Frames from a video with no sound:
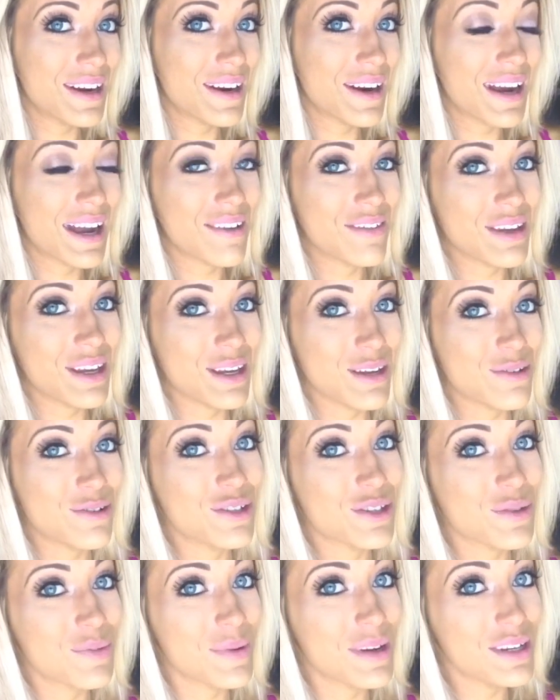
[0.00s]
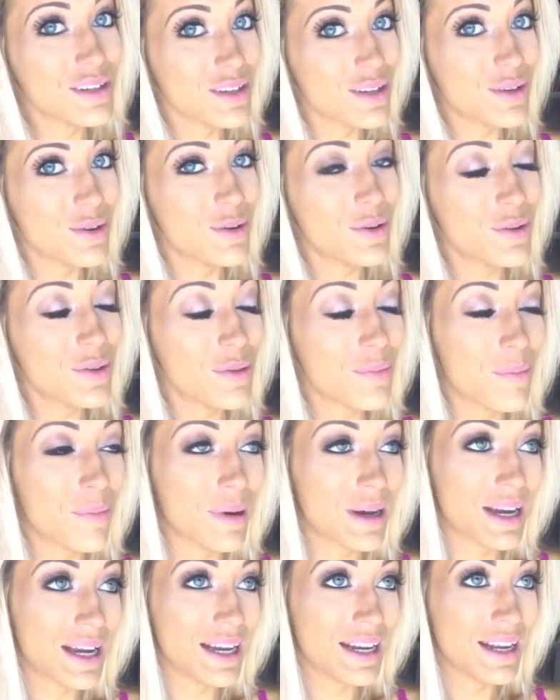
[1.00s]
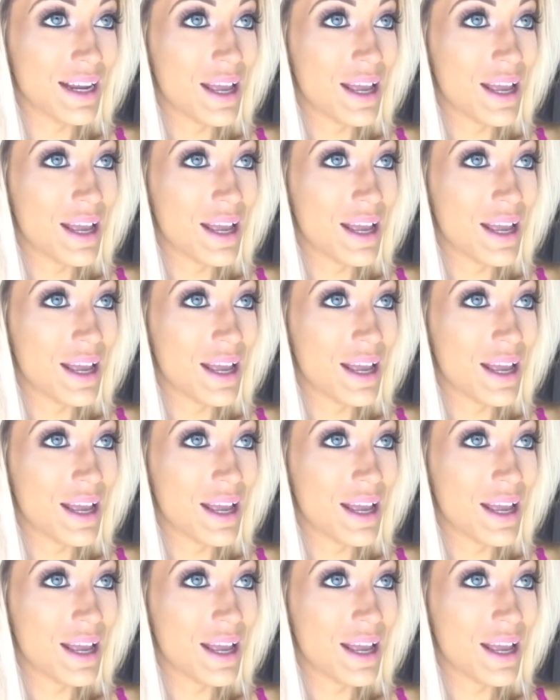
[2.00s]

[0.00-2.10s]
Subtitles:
I have a huge sweet tooth, but